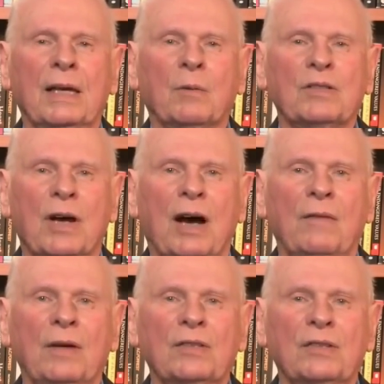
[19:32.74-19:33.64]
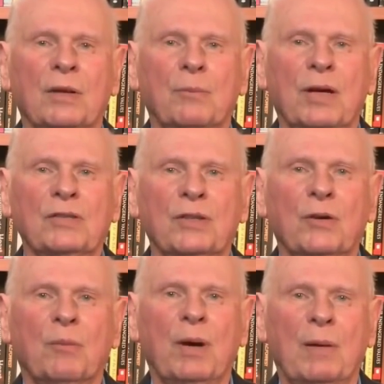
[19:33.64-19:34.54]
it was obvious that
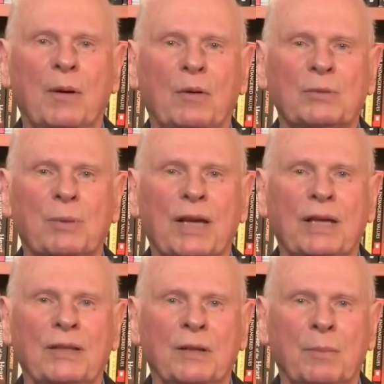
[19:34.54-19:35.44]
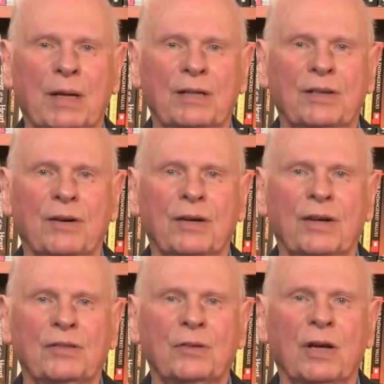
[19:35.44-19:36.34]
President Obama was playing the
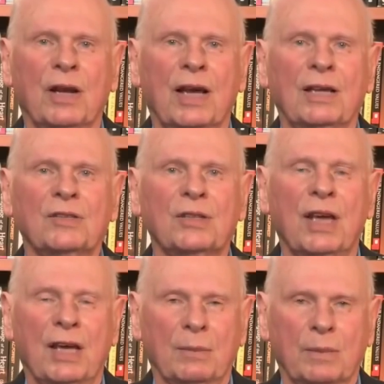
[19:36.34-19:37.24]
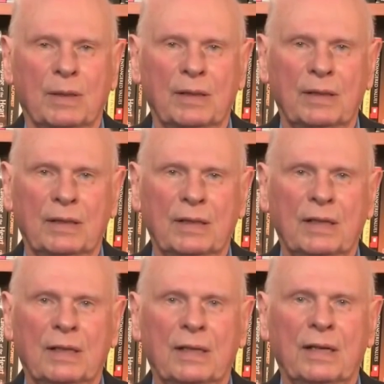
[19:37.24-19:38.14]
military-industrial alliance game,
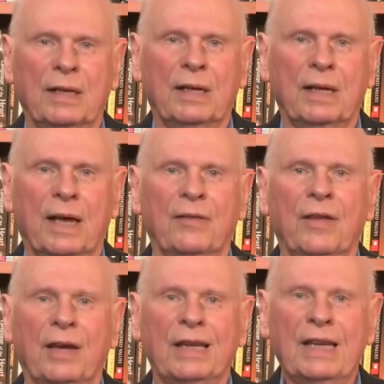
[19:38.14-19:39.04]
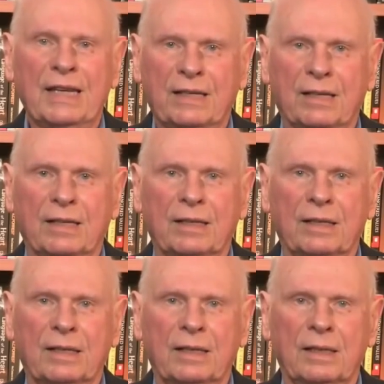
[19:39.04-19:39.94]
and that it
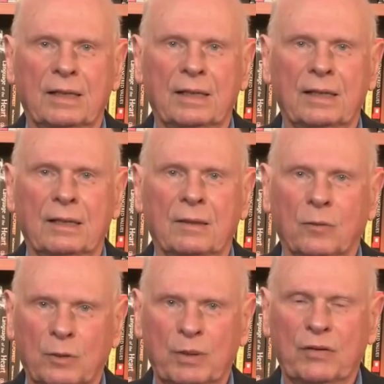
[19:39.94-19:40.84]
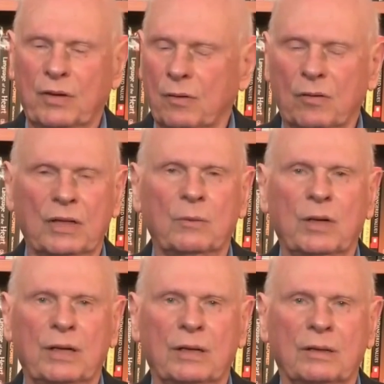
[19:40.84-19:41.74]
would be the only
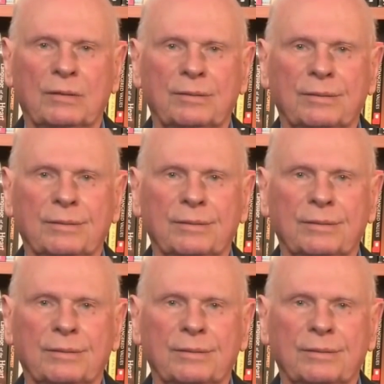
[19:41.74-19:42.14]
winner.